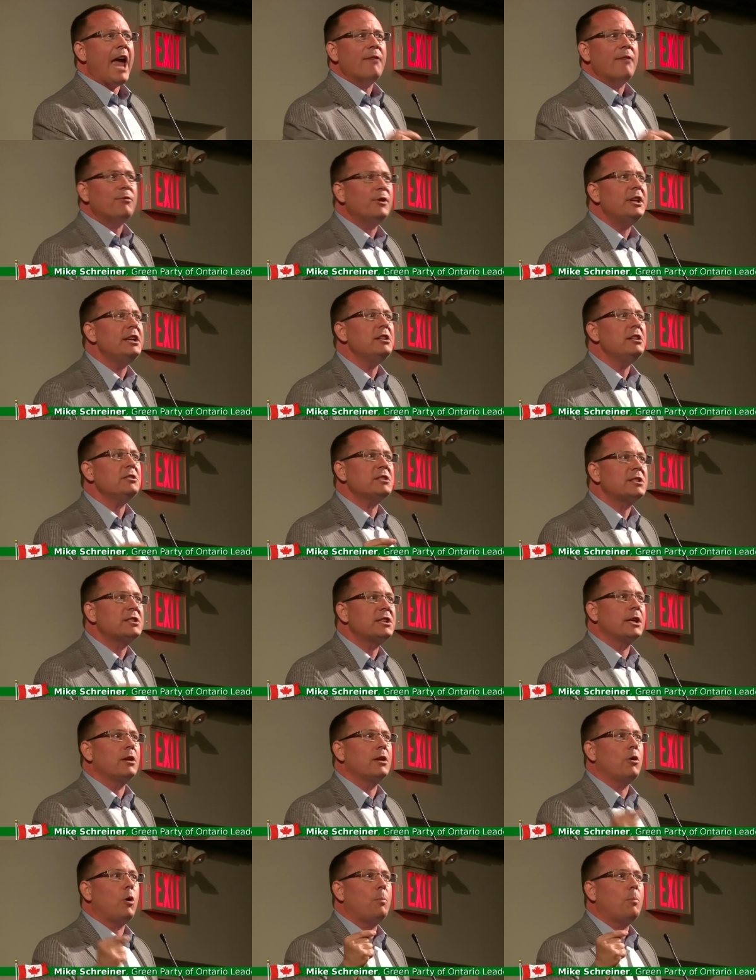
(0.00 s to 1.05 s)
Every
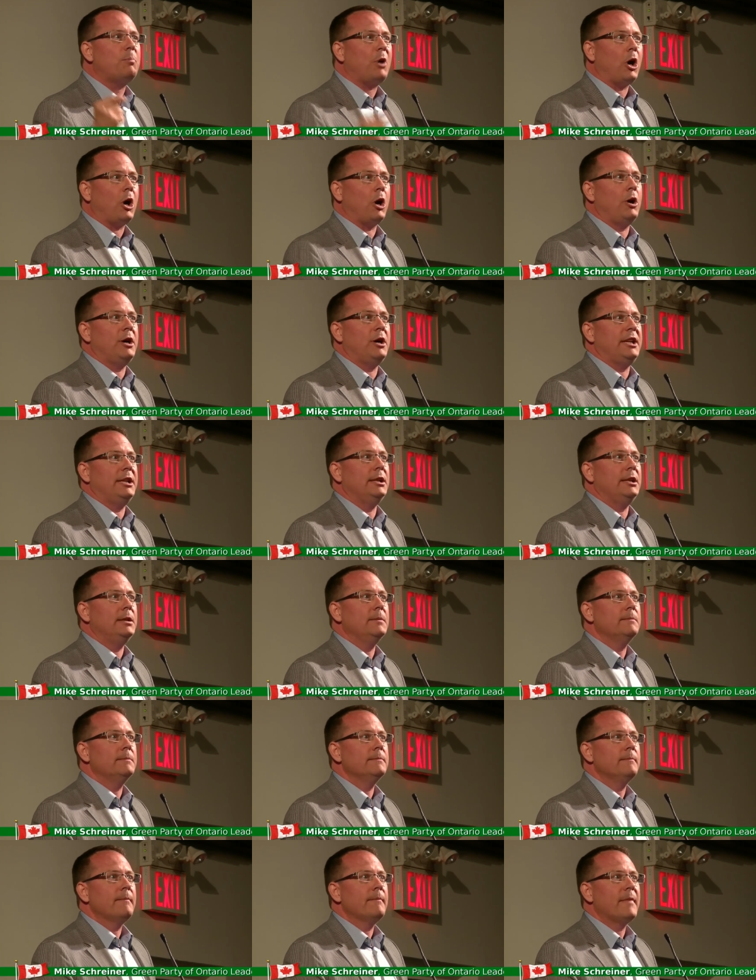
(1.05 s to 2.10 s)
single
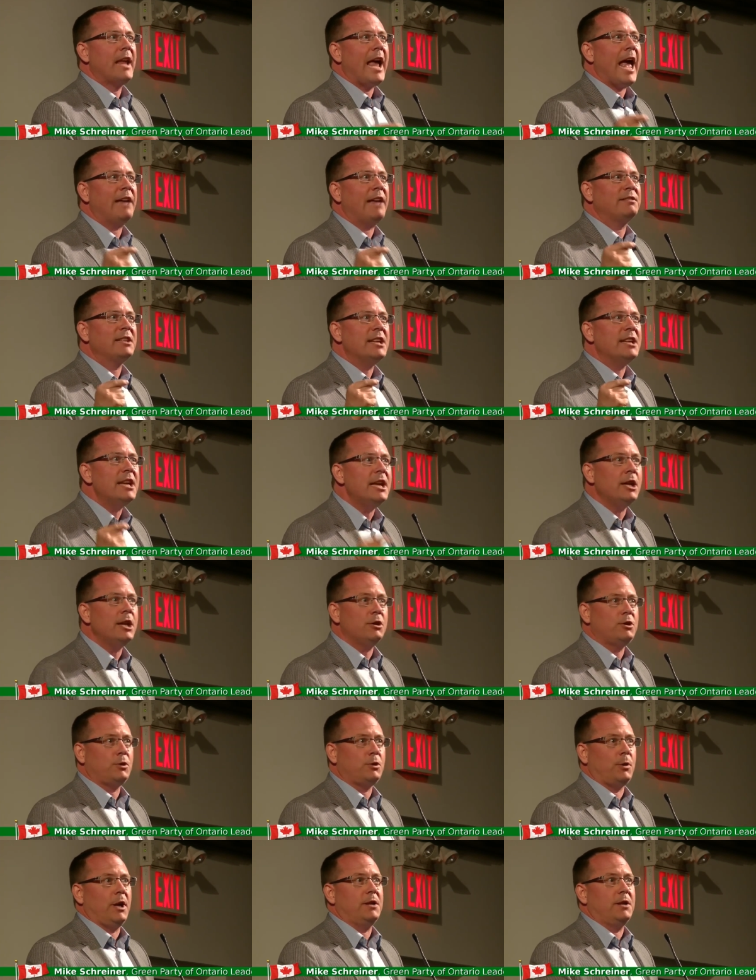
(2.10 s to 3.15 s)
party has an
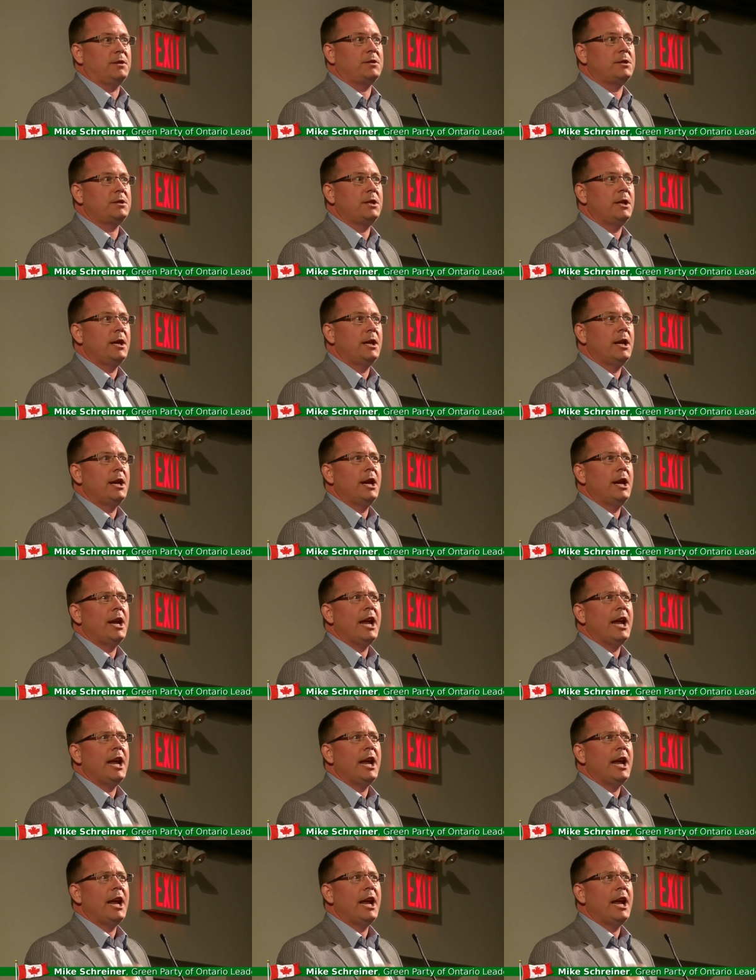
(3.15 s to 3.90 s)
interest